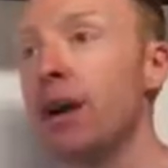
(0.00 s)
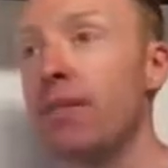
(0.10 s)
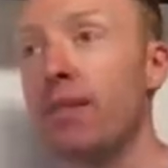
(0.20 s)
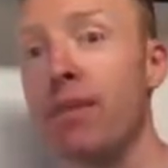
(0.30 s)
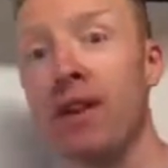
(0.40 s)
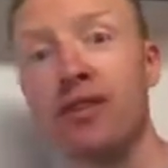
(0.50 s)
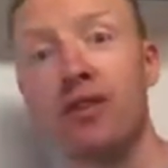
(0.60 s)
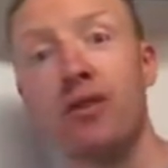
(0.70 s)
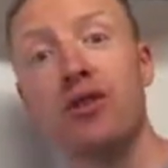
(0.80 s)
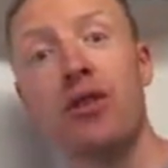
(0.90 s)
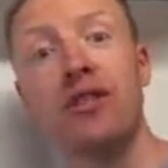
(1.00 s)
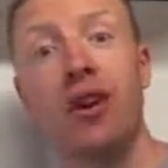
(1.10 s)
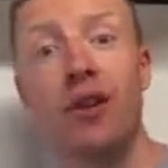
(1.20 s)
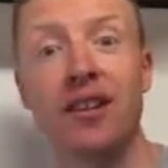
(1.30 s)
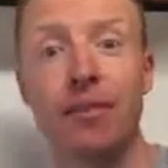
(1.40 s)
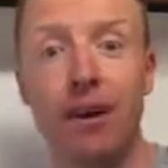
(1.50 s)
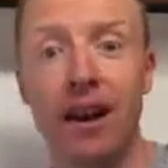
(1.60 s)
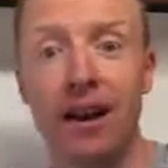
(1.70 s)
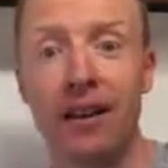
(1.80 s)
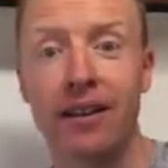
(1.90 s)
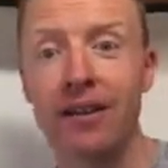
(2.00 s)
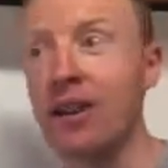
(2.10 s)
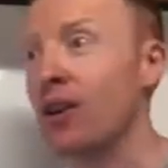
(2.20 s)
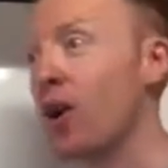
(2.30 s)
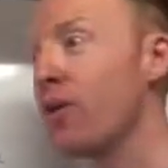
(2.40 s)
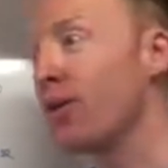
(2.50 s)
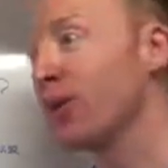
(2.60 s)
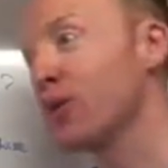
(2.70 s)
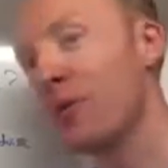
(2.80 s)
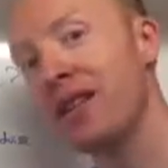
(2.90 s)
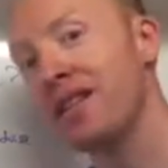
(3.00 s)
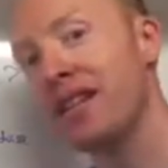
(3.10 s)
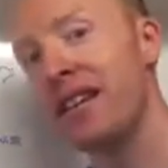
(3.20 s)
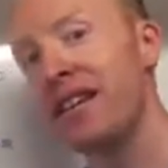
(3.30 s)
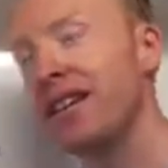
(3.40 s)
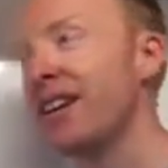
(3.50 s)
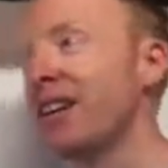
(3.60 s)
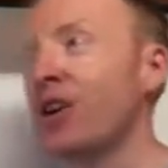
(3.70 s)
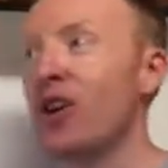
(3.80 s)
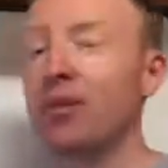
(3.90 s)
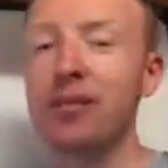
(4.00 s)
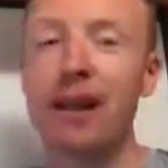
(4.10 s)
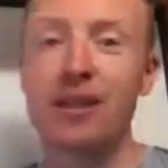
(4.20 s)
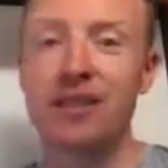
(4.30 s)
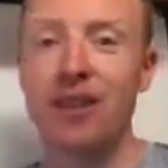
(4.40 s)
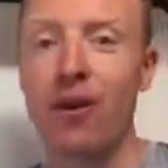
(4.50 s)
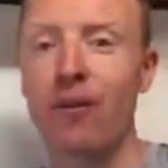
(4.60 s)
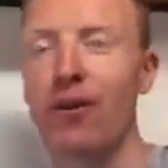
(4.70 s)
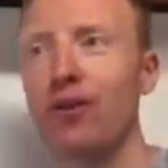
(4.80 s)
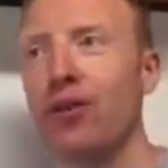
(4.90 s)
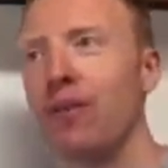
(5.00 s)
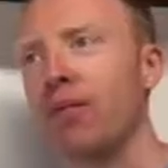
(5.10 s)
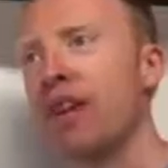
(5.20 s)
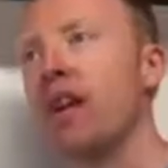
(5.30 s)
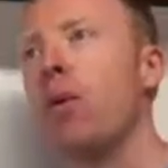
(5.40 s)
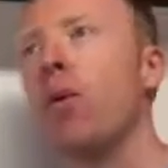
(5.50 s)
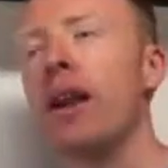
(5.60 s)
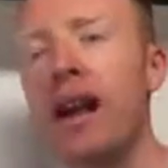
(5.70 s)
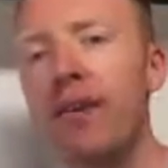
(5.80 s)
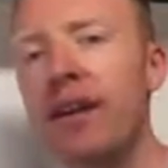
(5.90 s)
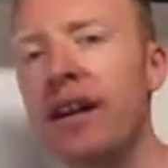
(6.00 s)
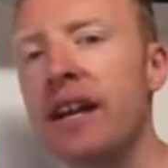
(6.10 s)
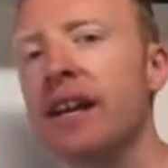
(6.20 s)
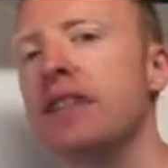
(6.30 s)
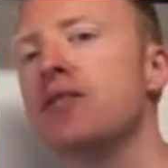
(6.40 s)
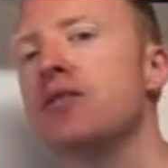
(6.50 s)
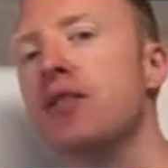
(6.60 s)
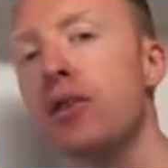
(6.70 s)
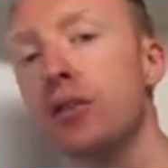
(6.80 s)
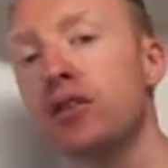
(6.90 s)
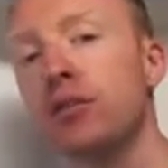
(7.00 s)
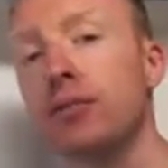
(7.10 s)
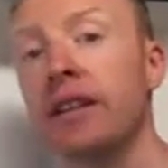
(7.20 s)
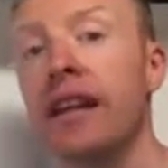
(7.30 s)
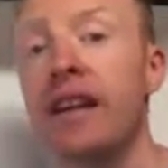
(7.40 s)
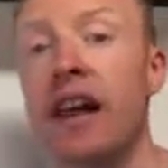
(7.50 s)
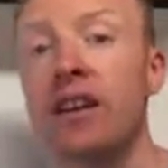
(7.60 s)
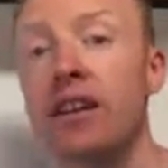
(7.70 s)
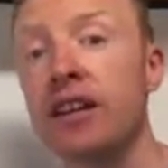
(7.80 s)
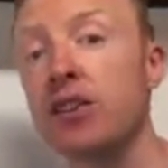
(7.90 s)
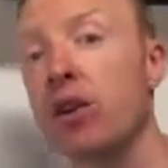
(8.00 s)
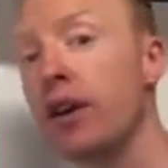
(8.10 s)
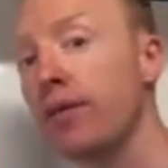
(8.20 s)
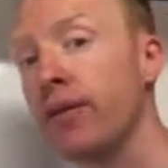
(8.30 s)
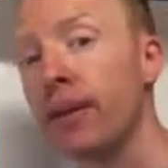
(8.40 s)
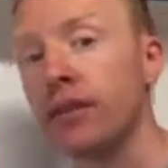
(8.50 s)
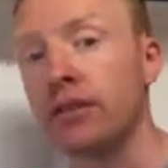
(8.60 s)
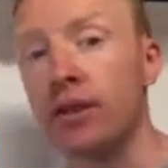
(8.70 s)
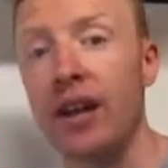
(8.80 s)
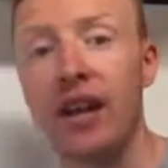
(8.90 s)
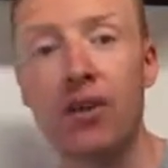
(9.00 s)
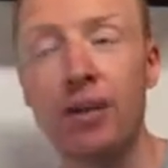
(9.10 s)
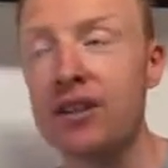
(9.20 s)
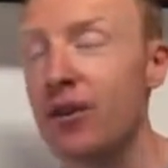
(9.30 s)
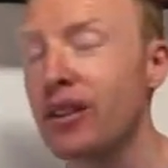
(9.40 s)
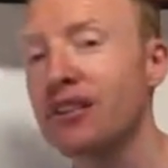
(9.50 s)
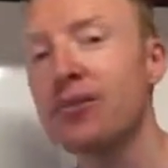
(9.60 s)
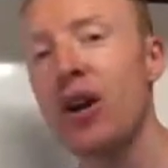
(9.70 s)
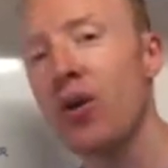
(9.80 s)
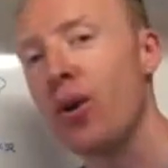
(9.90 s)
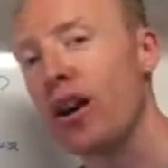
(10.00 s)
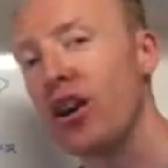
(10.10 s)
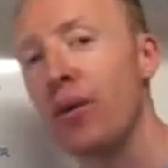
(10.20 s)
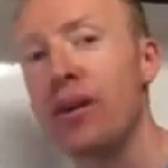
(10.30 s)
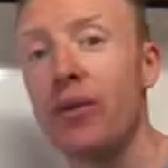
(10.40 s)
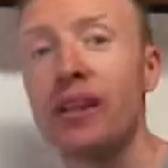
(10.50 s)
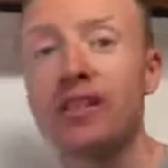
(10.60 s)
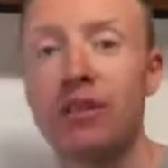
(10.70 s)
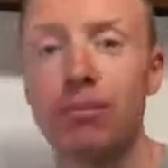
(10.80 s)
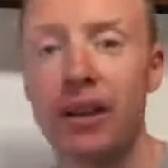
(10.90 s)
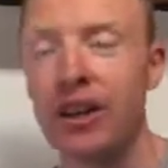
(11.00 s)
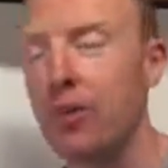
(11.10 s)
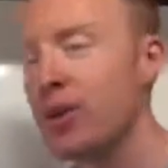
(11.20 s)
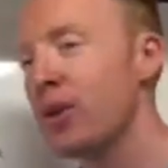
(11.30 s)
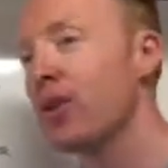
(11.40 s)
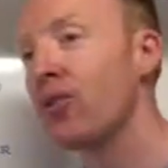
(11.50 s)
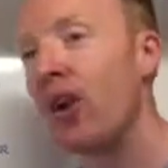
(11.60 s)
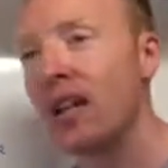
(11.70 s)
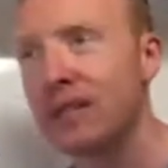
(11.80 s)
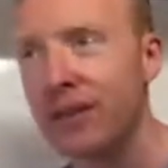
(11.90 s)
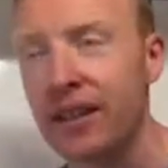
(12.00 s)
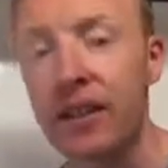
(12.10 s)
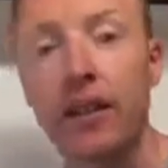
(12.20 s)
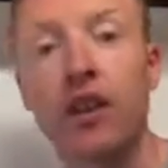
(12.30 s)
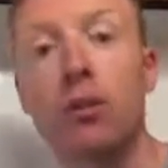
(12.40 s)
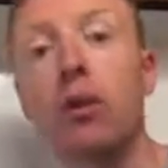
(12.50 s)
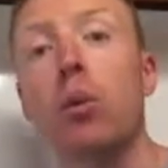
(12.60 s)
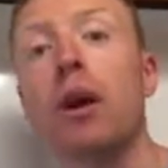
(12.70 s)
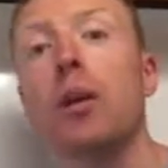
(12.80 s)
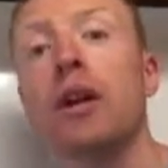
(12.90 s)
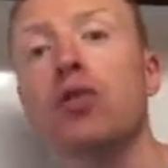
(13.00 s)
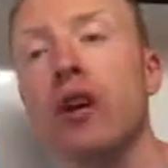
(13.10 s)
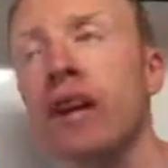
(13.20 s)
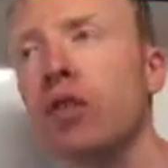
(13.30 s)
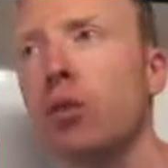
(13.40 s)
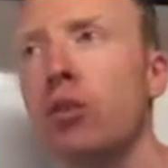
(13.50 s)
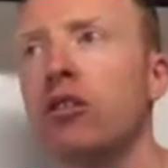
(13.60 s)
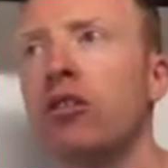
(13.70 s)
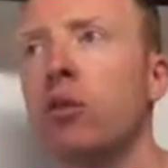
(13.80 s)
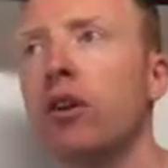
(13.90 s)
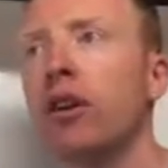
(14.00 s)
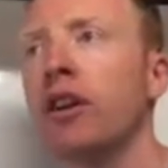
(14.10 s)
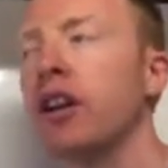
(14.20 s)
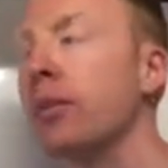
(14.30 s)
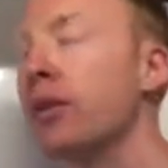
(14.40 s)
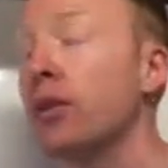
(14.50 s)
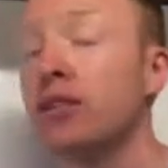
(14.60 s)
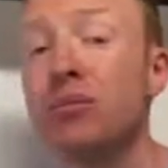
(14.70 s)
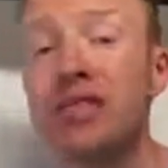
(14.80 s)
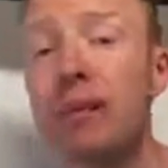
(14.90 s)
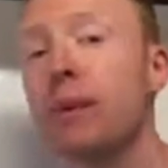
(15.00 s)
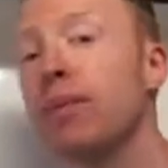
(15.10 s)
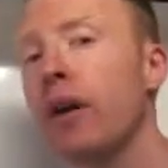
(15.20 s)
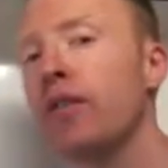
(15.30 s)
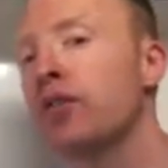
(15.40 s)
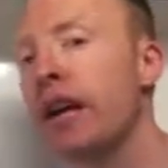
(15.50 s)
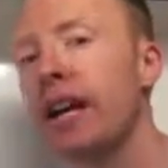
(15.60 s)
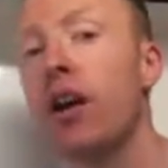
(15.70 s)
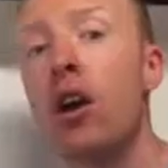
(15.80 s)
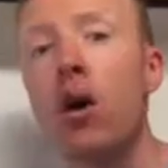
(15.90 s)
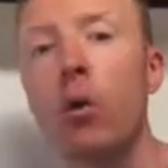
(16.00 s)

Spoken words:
You might be a person who enjoys going to the park, going for a swim in the sea, going up the mountains to go for a run. Whatever it is, do something that you actually enjoy first. So that could be doing some yoga, it could be doing Zumba, it could be doing CrossFit, it could be working with a trainer on a one-to-one, it could be doing some semi-private training.